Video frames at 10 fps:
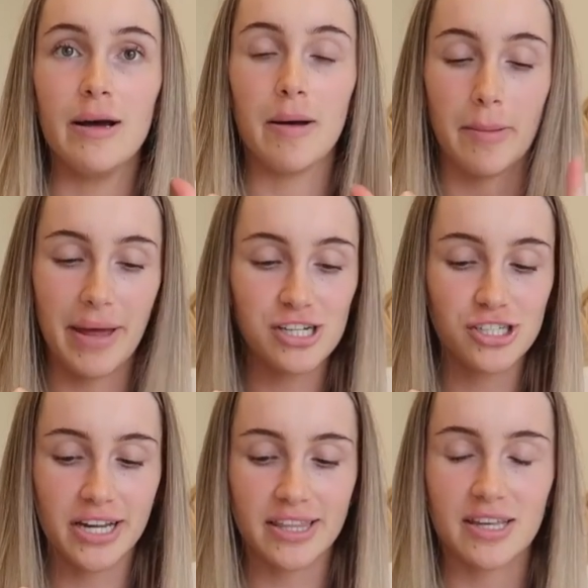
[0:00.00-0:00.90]
I managed
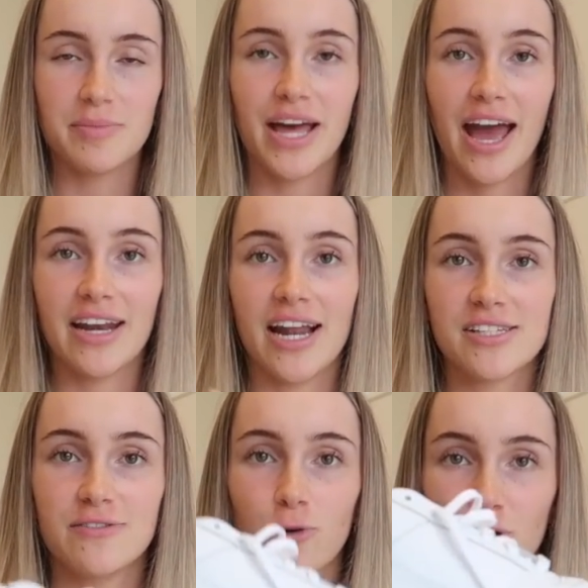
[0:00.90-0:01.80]
to get them. They're
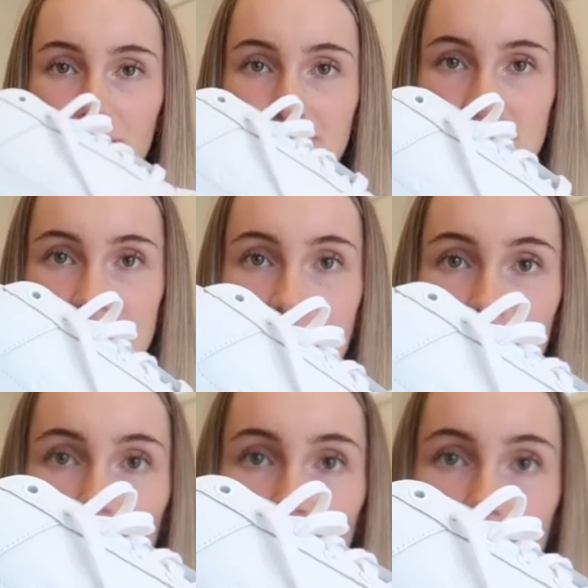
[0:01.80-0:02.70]
Adidas Forums
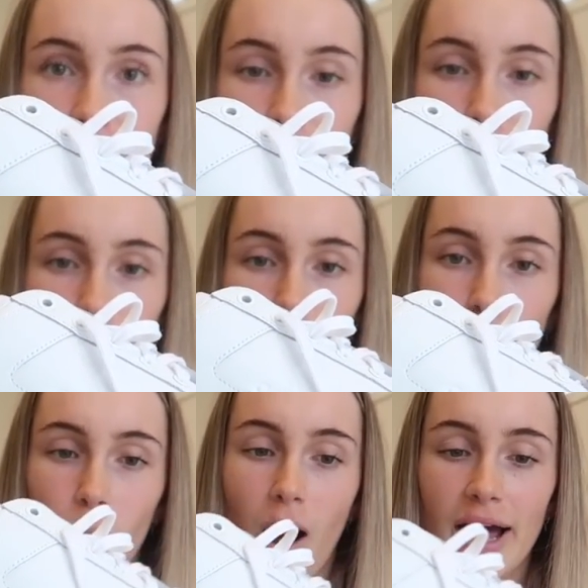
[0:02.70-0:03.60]
in all
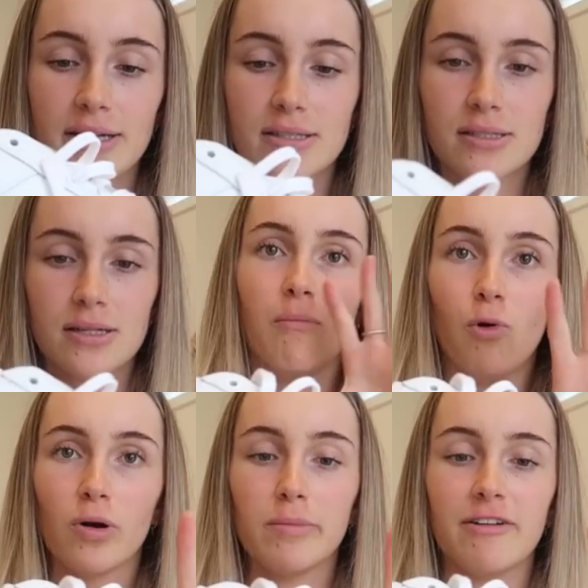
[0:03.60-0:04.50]
white.
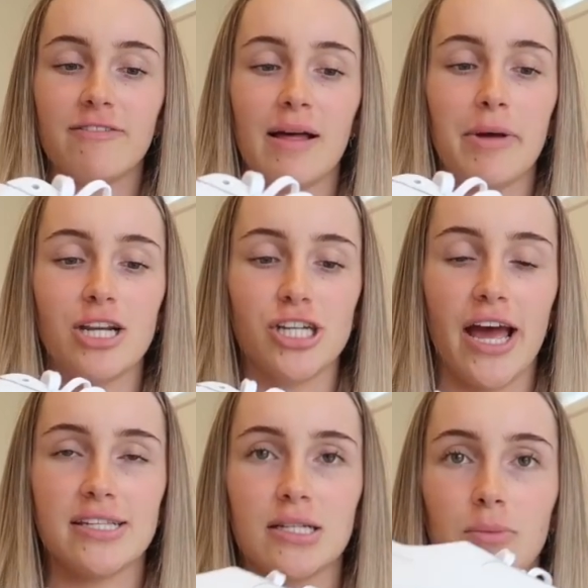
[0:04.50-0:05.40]
Morgan, my flatmate, she
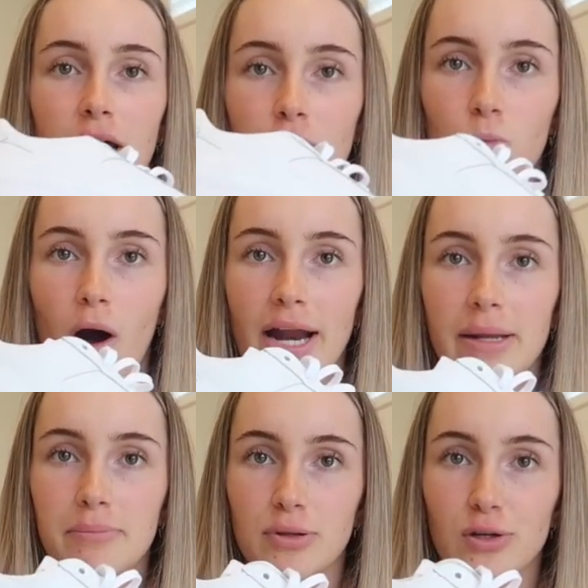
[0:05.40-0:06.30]
has them in white
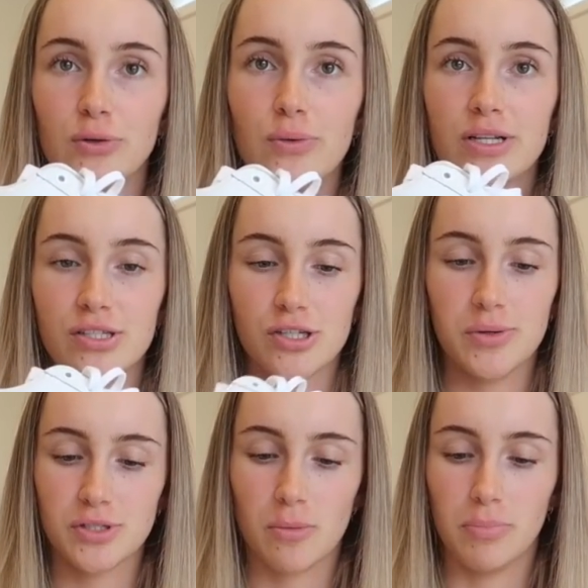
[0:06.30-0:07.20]
and blue, and so
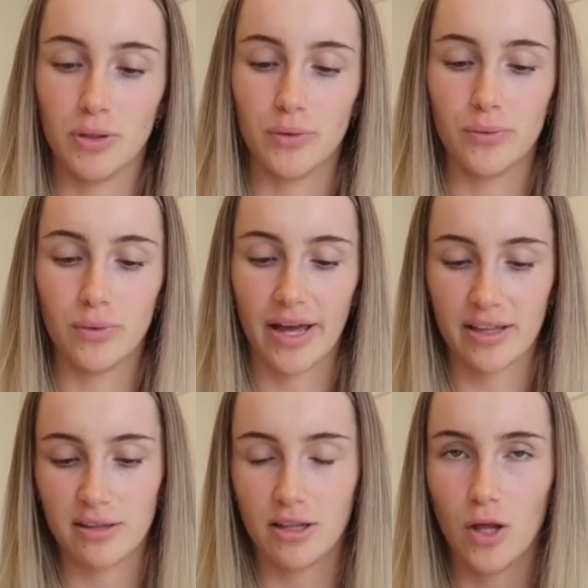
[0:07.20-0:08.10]
it's got blue,
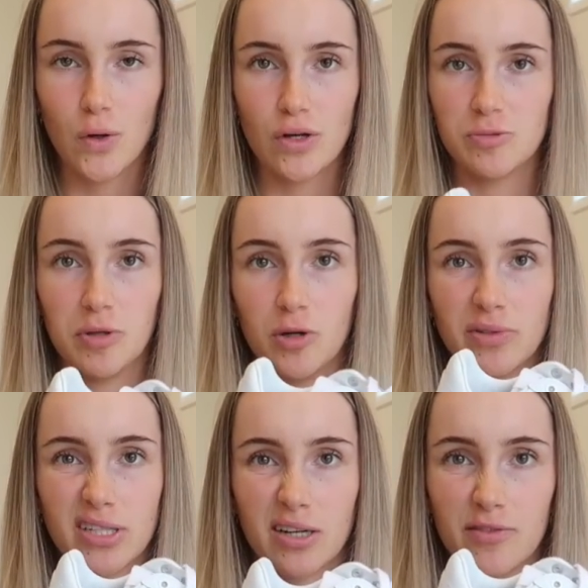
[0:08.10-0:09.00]
like the logo is blue and
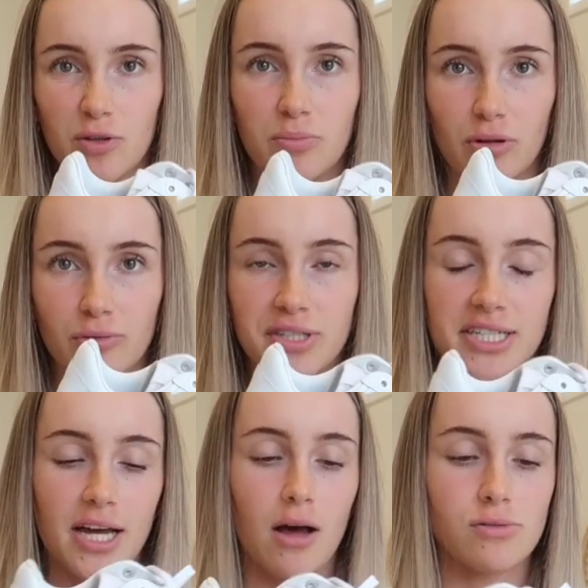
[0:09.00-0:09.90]
there's like a few blue
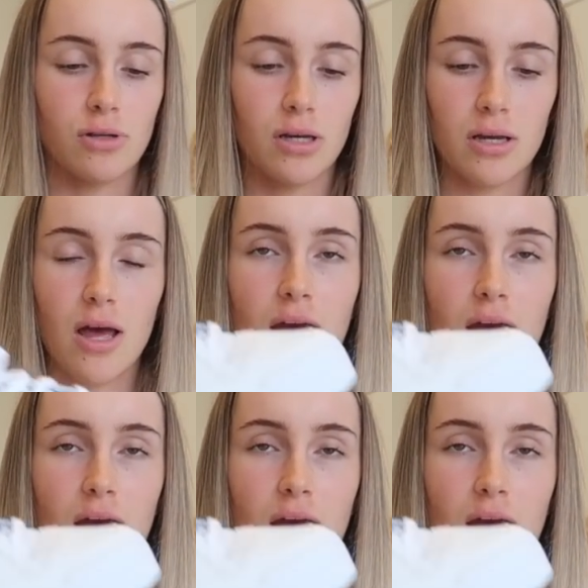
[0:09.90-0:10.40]
details on it.